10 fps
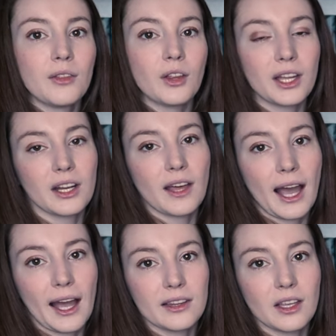the lady
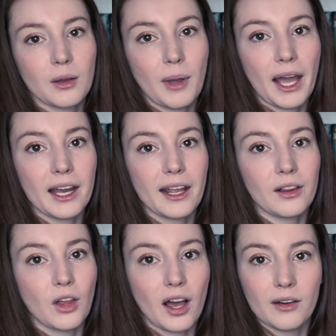that had them had
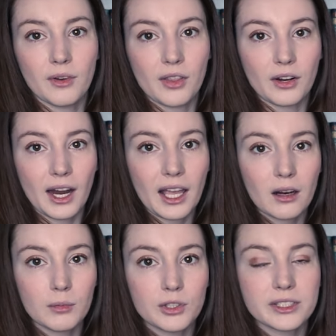a lot of other
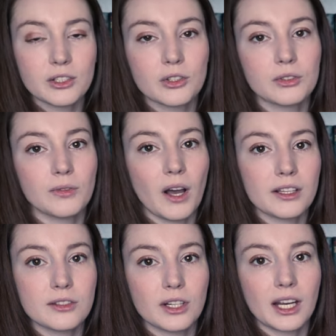animals that she was
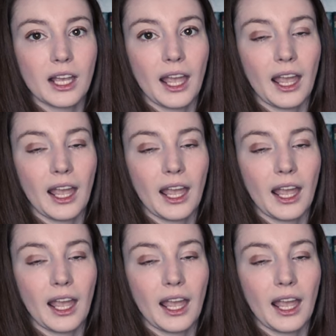fostering,